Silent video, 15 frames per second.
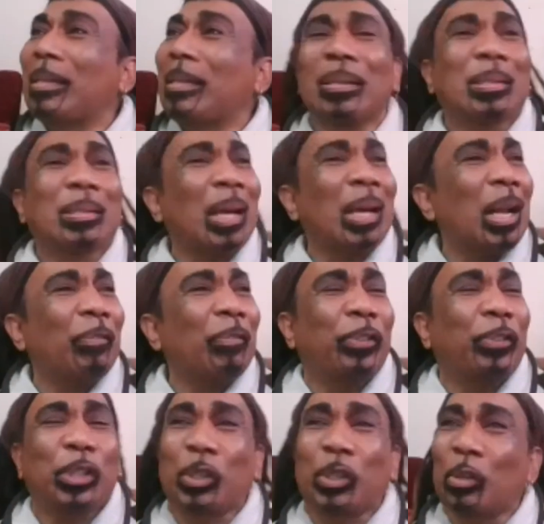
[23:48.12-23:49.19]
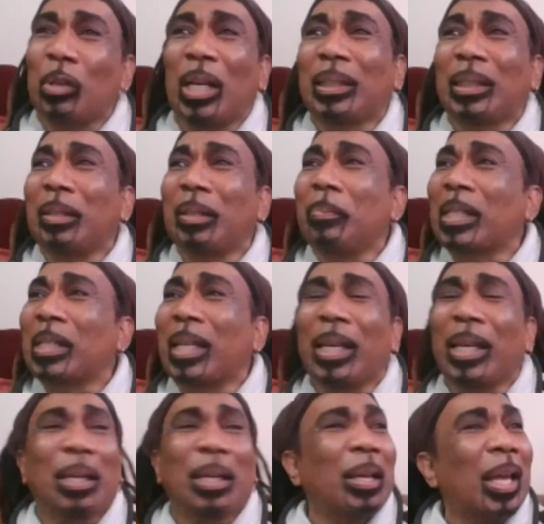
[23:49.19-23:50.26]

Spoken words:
and salt fish to rot it. Me say,